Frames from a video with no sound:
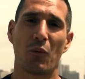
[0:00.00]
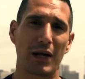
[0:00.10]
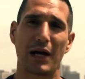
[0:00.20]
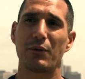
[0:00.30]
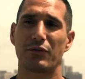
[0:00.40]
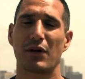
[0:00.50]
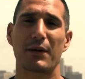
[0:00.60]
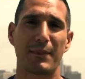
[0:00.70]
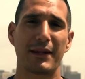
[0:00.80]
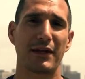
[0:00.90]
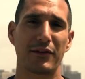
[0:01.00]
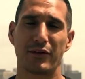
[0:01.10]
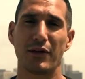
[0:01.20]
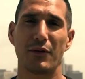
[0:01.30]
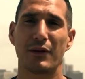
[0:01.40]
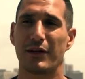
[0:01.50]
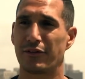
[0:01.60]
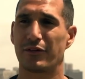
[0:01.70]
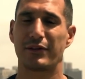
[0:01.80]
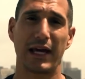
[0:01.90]
what I would recommend that you do
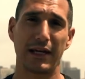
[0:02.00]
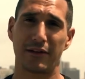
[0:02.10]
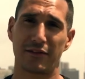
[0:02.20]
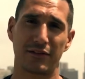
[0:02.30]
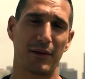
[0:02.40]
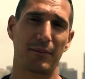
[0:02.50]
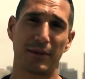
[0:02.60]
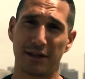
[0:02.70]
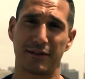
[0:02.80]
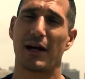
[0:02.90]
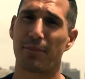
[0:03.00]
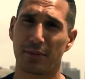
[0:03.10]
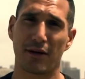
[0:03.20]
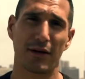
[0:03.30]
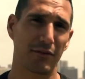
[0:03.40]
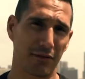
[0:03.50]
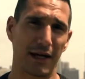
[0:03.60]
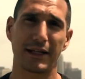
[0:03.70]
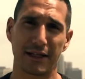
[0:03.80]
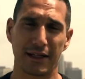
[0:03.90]
is you take some contemporary
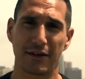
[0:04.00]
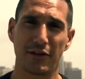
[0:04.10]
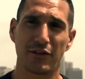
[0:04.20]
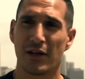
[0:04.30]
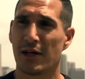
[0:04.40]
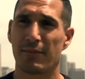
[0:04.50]
writing in English,